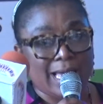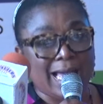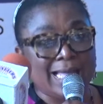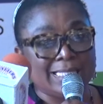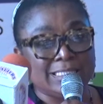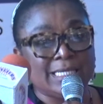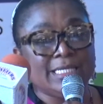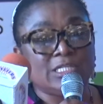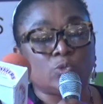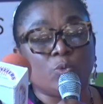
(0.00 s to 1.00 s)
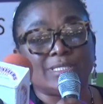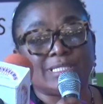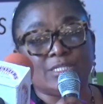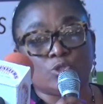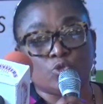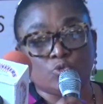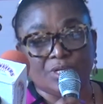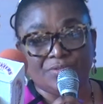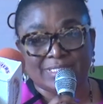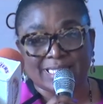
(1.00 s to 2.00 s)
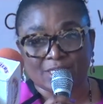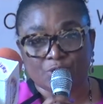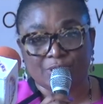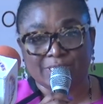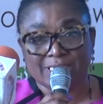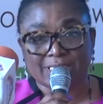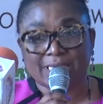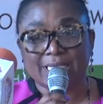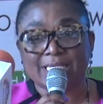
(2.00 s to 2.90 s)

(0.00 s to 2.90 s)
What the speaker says: and it's one thing to do a research on it,